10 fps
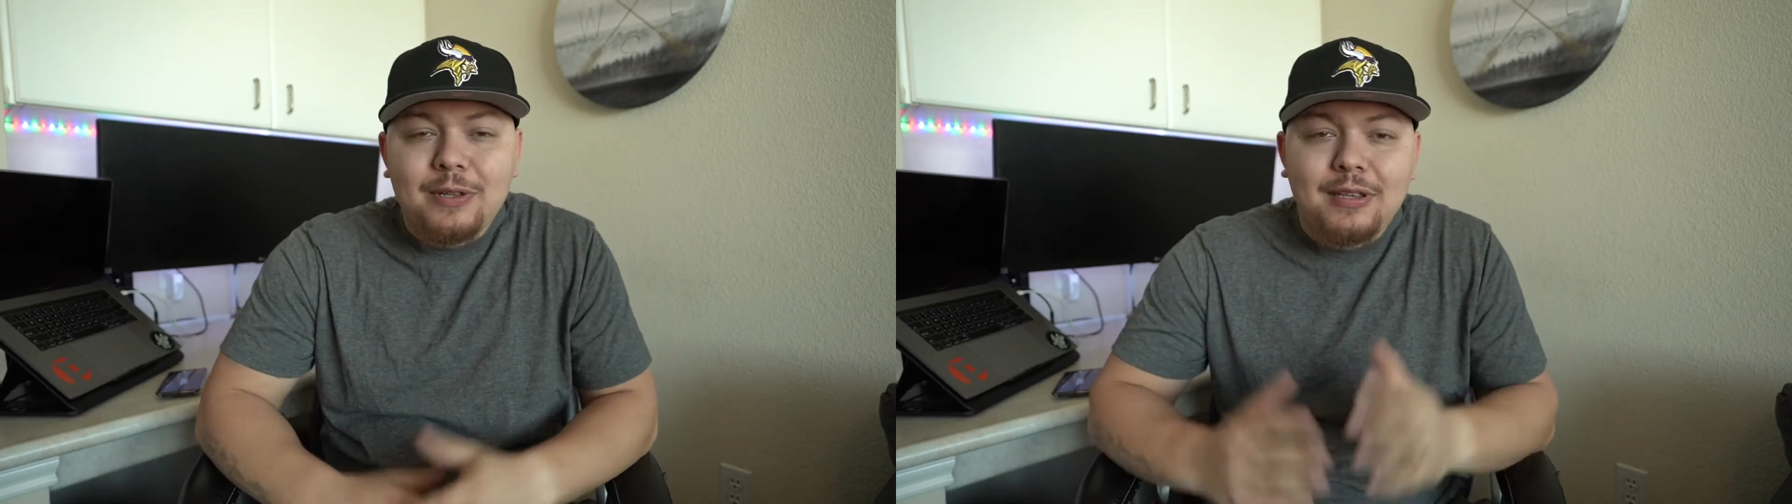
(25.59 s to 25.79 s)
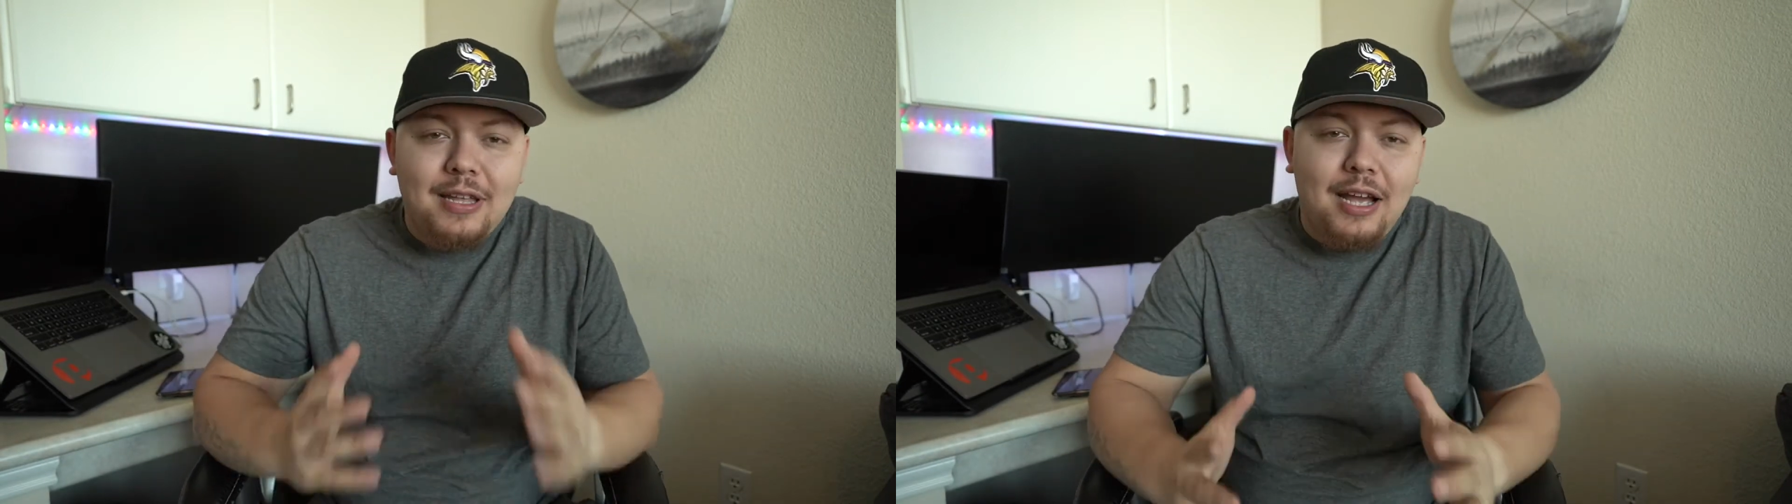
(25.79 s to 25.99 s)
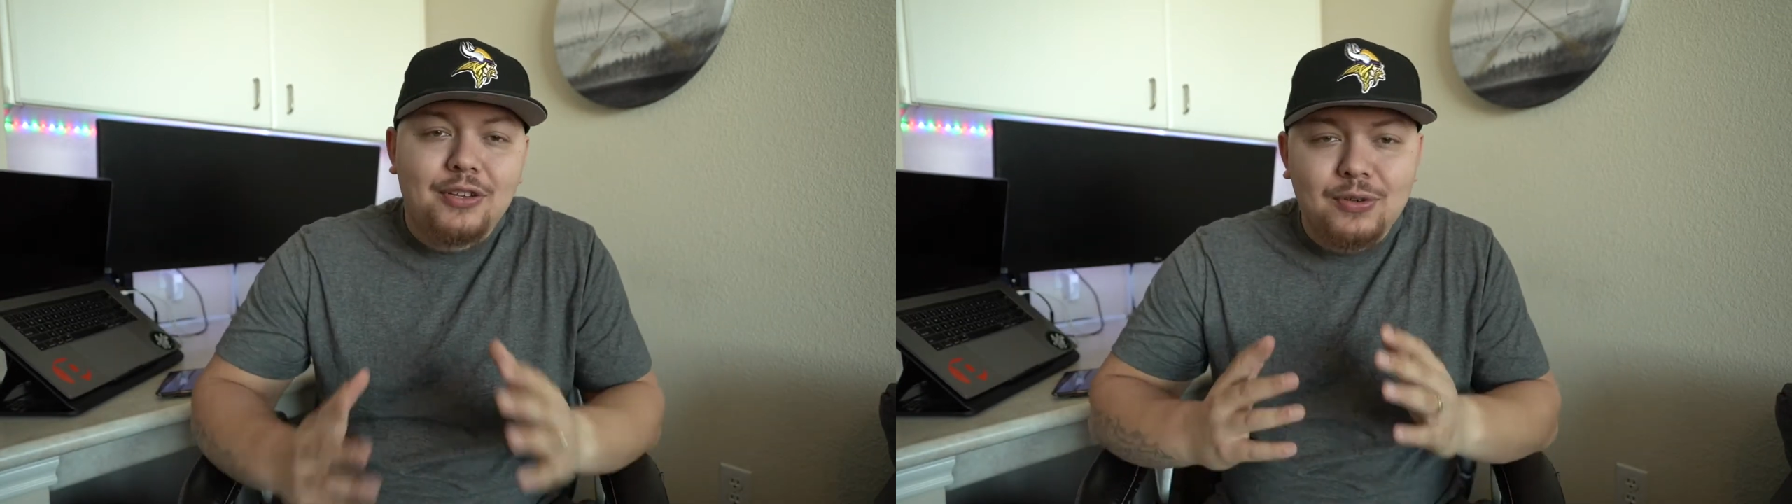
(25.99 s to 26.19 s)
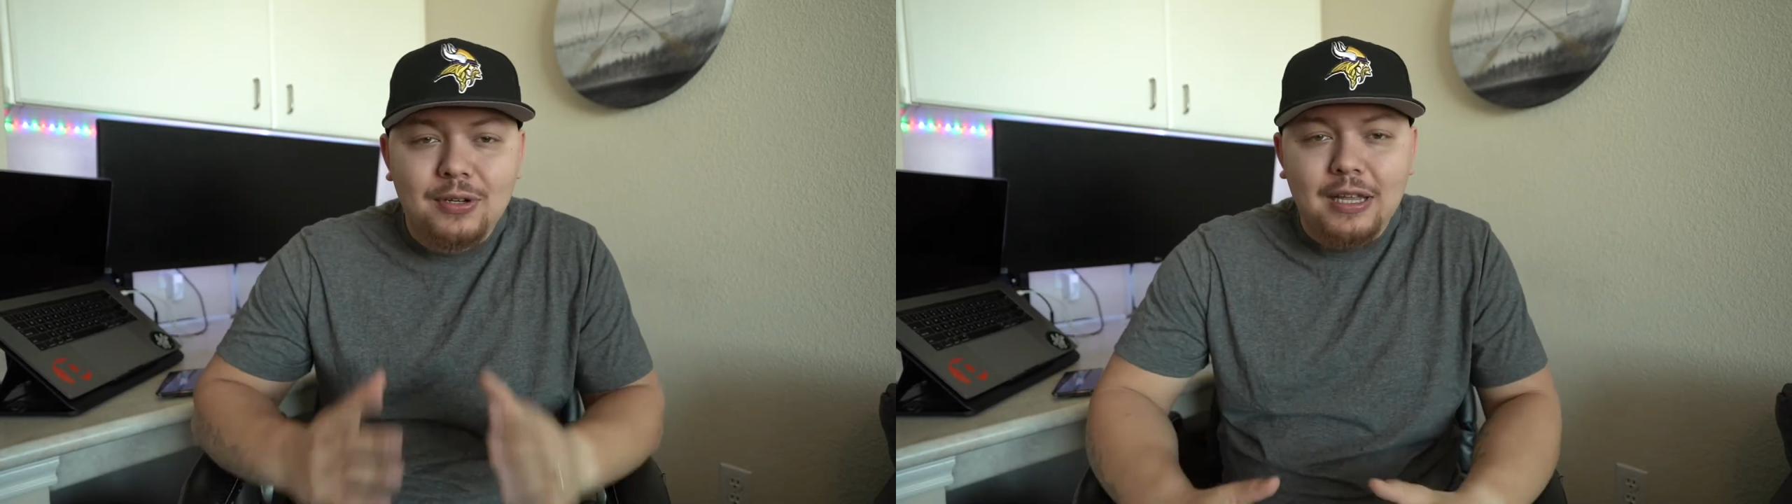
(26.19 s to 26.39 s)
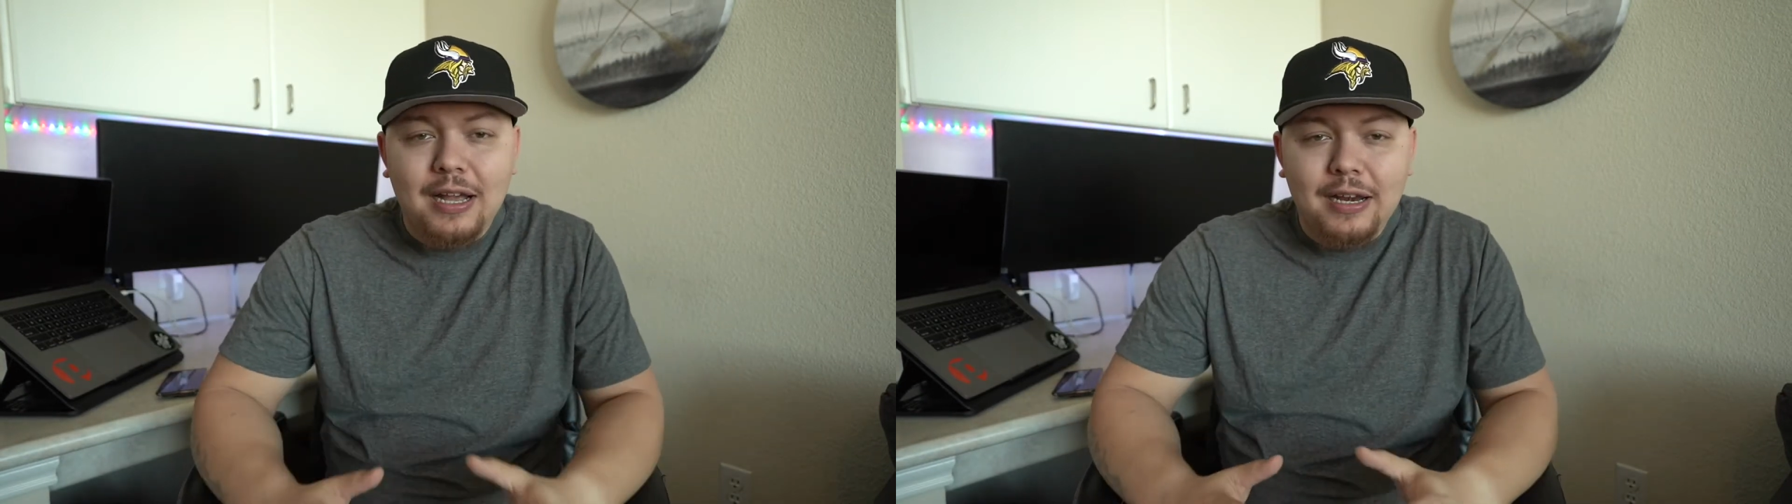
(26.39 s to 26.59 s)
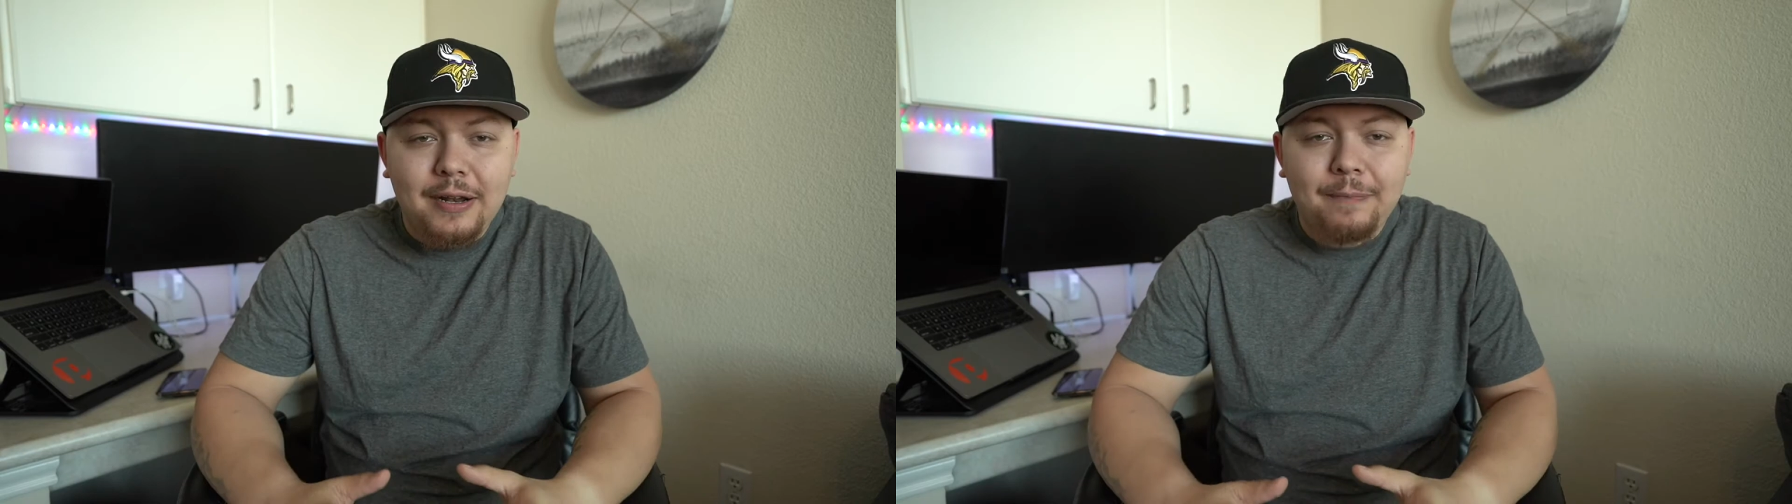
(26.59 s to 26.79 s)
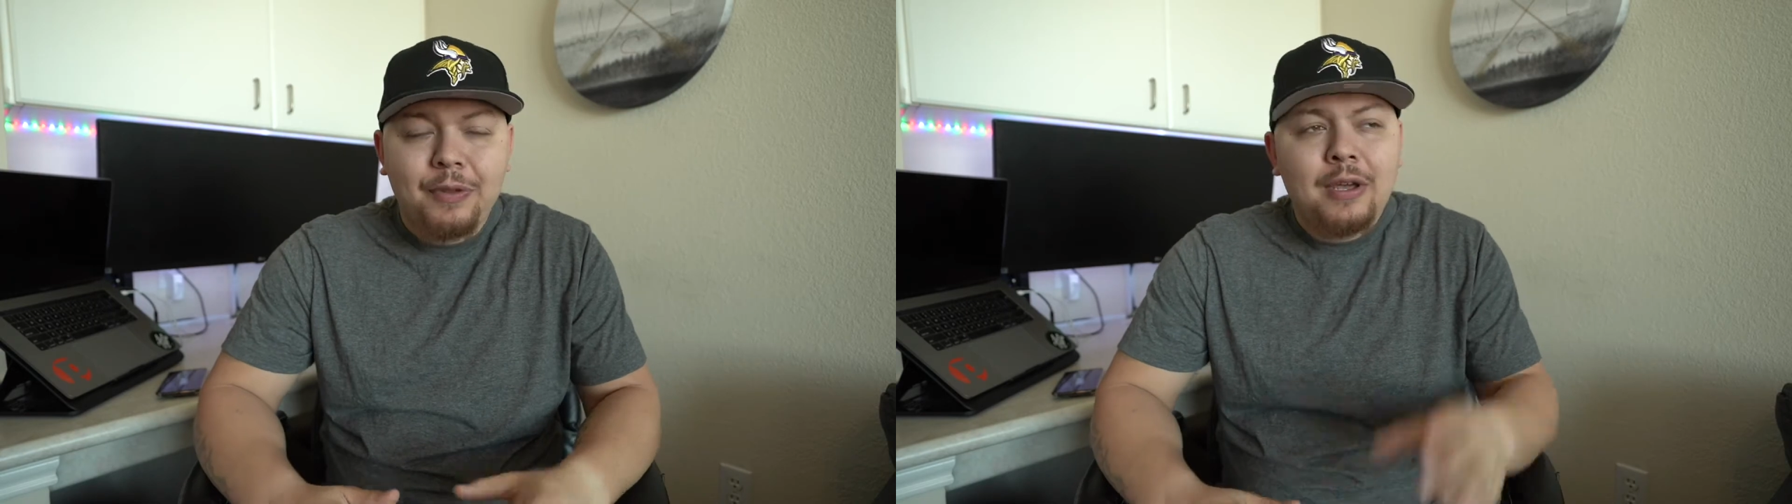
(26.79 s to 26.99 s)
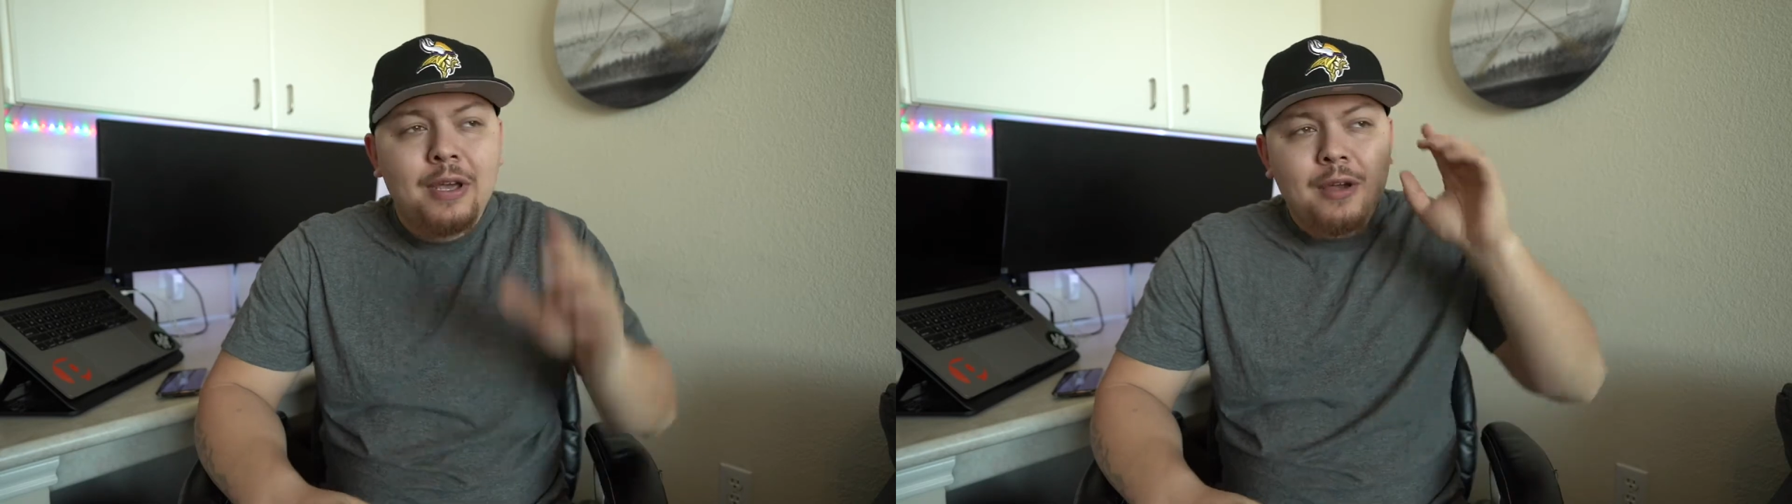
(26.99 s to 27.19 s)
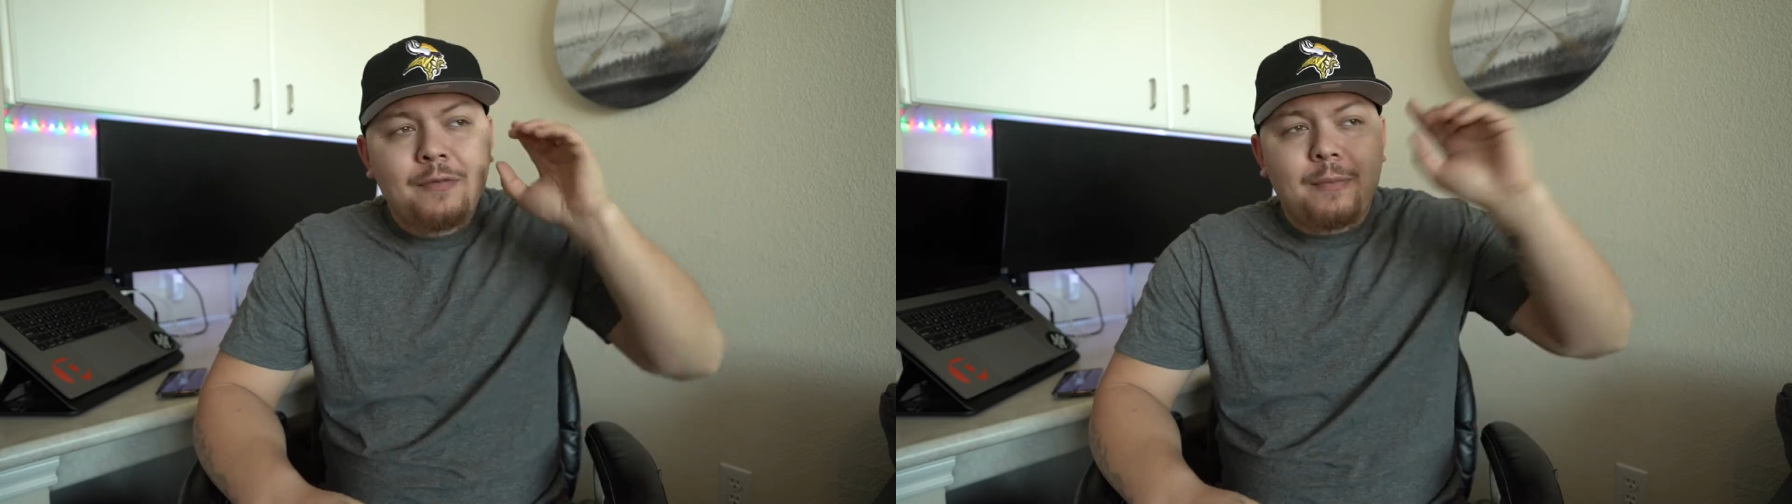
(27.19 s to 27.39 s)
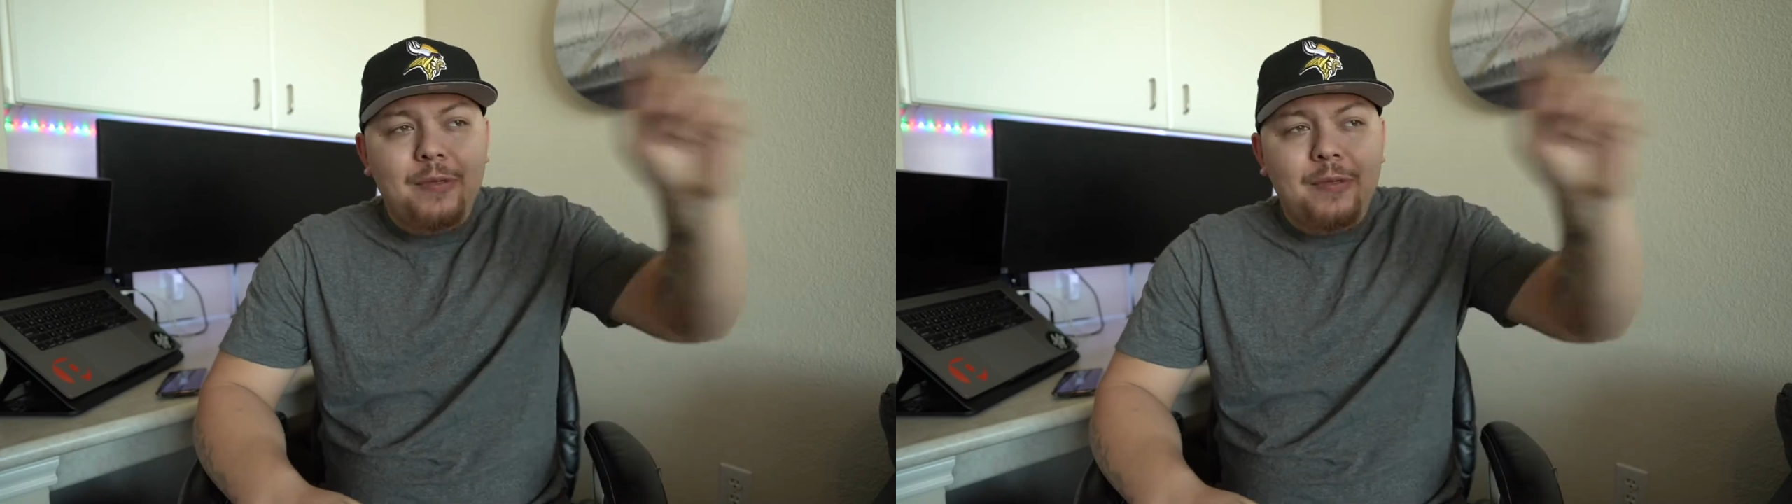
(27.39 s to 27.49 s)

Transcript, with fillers: with natural lighting from